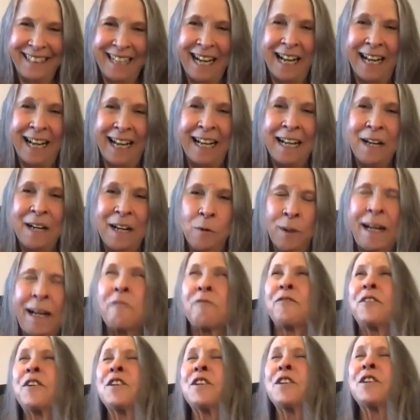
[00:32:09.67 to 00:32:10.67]
Yeah. And when
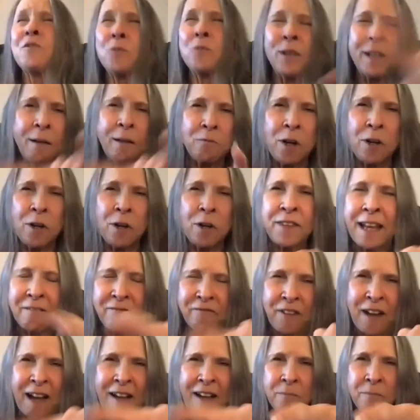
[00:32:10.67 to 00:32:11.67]
I first when I wrote
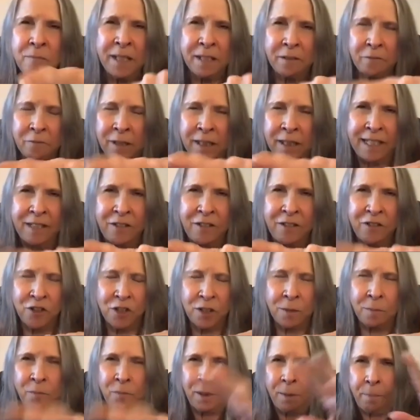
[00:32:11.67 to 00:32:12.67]
that five minute
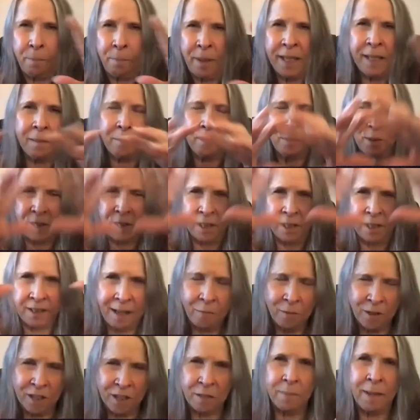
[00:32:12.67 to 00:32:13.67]
relationship repair book,
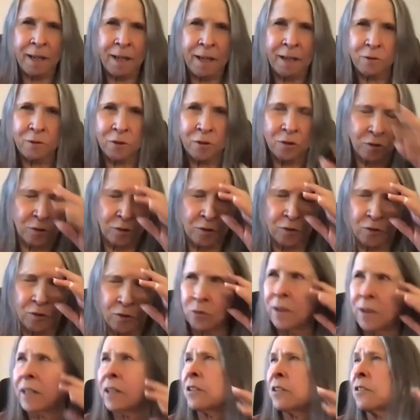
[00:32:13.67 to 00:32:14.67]
that was about
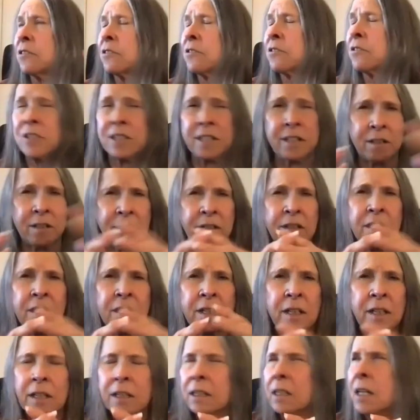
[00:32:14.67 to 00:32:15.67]
triggers and
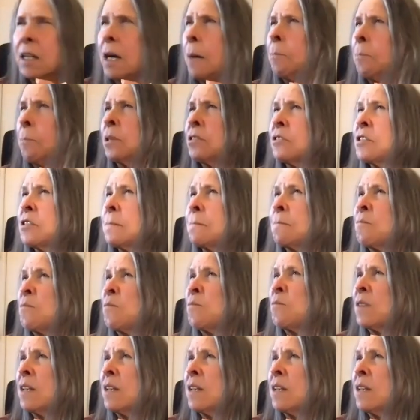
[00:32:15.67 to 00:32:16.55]
couples